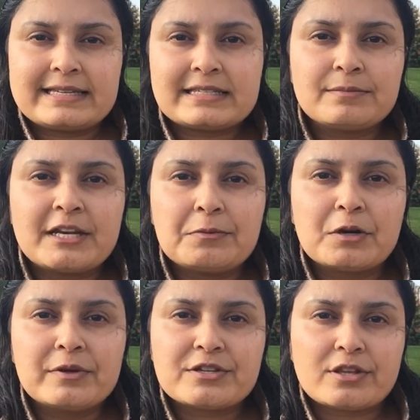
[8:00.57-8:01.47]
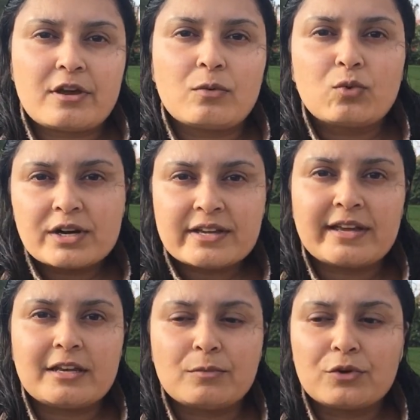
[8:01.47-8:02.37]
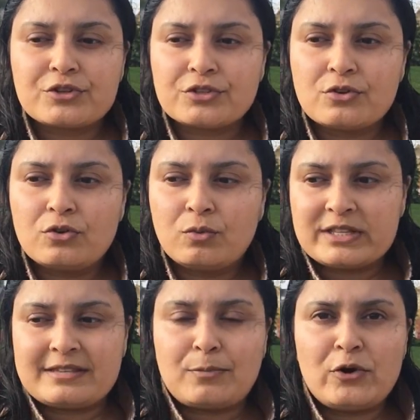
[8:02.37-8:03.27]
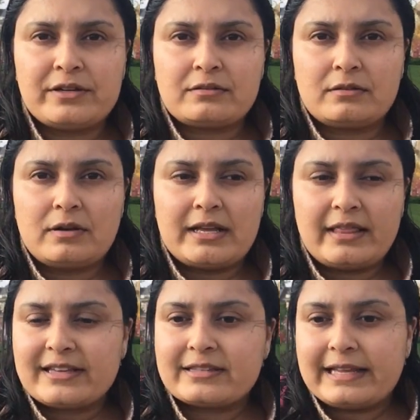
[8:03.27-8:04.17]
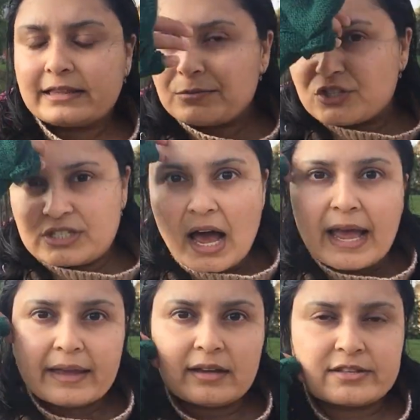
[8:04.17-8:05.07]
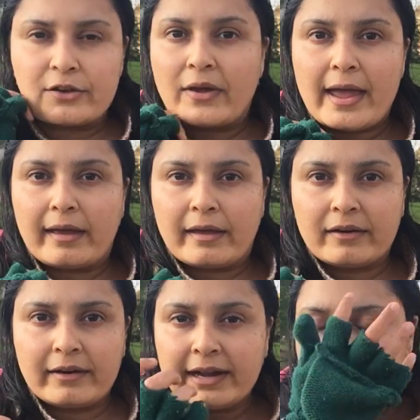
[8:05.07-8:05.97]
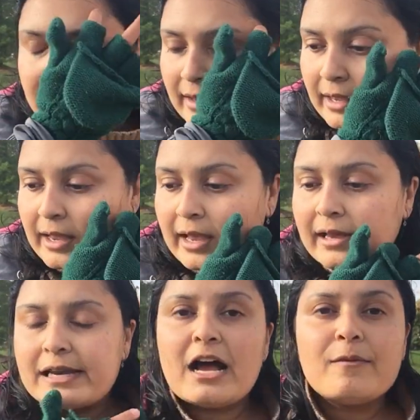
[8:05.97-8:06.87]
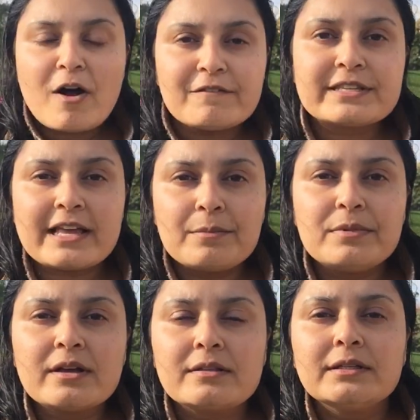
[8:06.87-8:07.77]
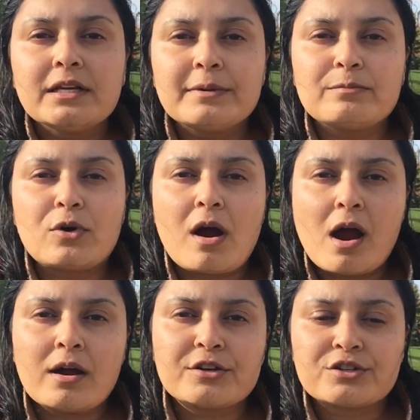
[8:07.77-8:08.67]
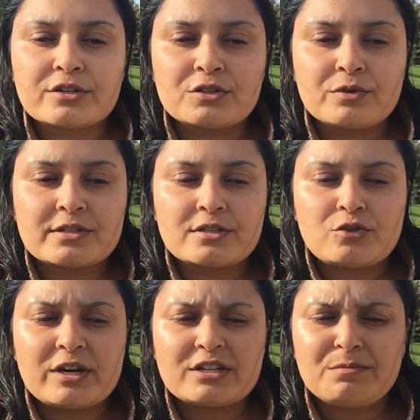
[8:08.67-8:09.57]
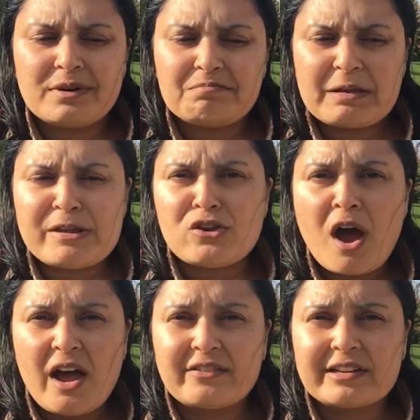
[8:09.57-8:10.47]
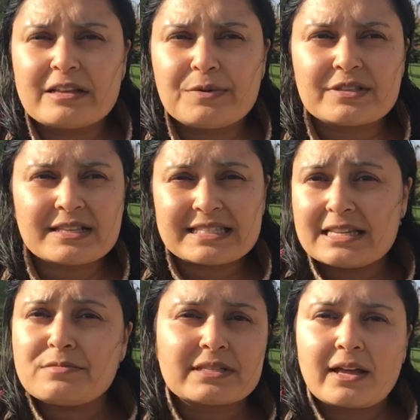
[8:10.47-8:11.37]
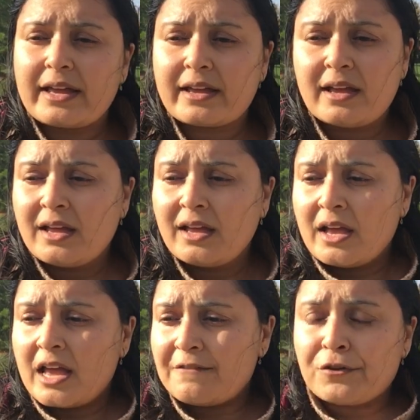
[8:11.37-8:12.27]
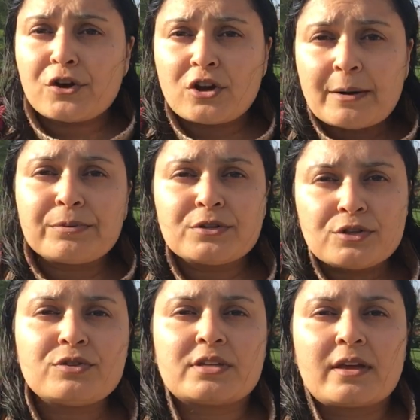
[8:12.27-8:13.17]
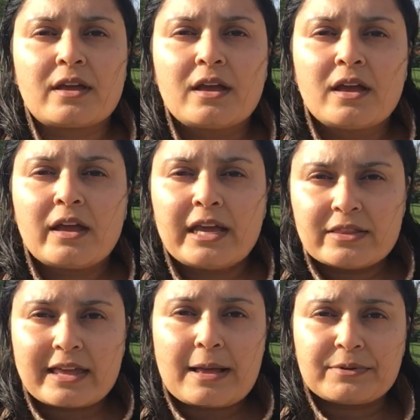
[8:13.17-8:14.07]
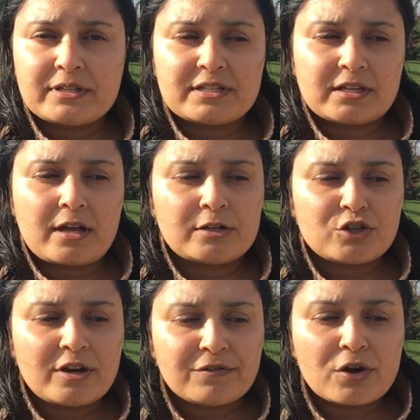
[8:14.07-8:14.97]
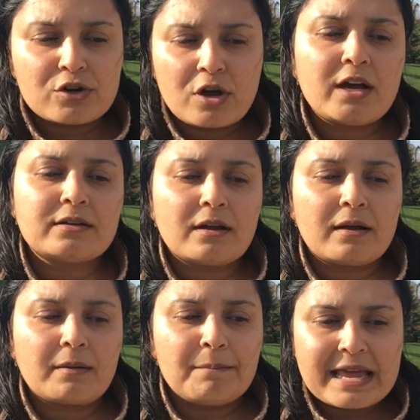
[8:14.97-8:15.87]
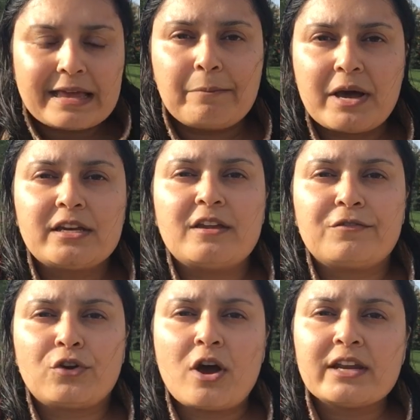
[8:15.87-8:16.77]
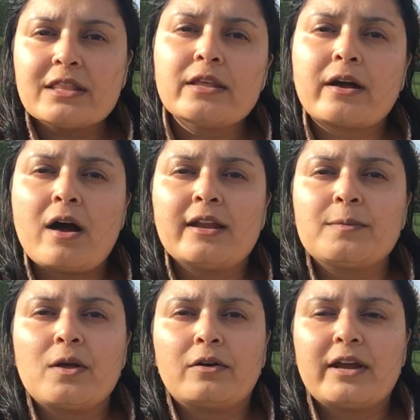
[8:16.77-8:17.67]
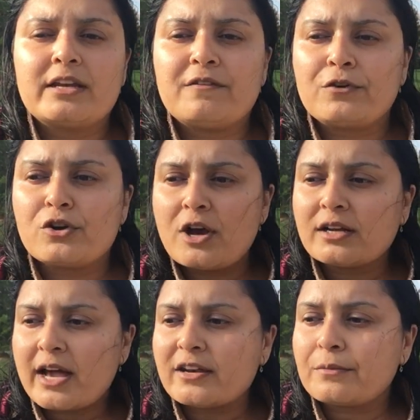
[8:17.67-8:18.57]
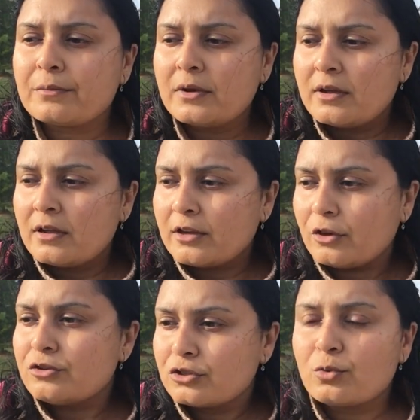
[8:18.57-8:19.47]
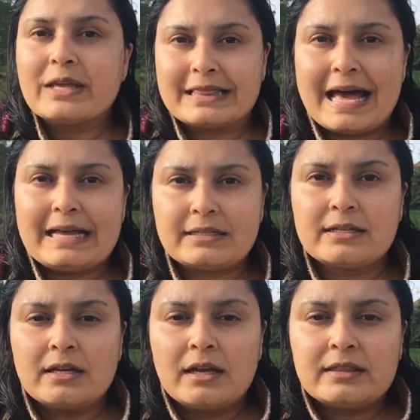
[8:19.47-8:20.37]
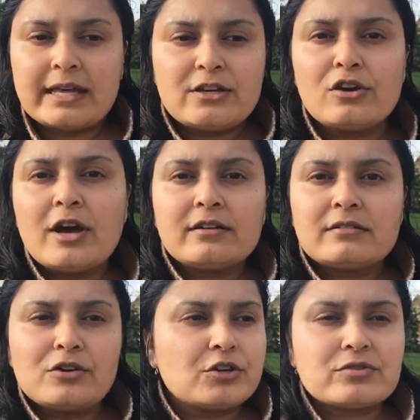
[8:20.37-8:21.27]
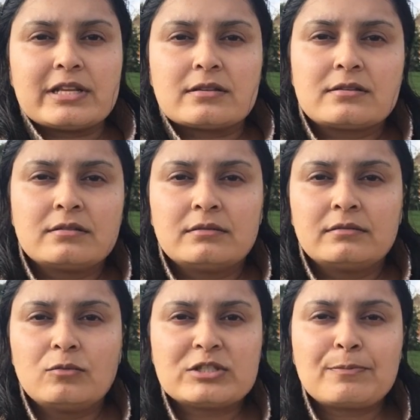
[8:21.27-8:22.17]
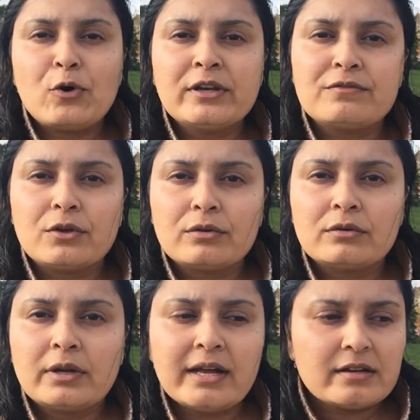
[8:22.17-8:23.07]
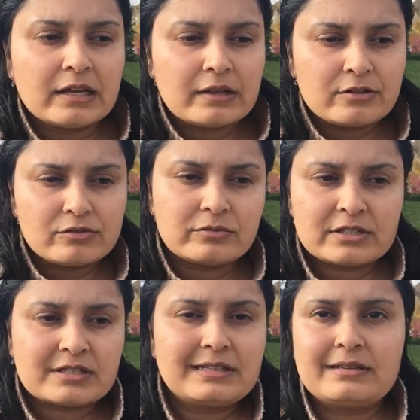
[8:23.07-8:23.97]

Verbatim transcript: system anymore because they're not working anymore, so what's the point? Let them just die, it's okay, right? Now, obviously, I'm being a little bit more harsh towards the situation, but maybe not really, because it seems like if you're not producing in the capitalistic culture, if you're not making money, if you're not in the economy already, if you're not kind of, you know, doing that, then you're useless. What's the point of you? Yeah, you know, just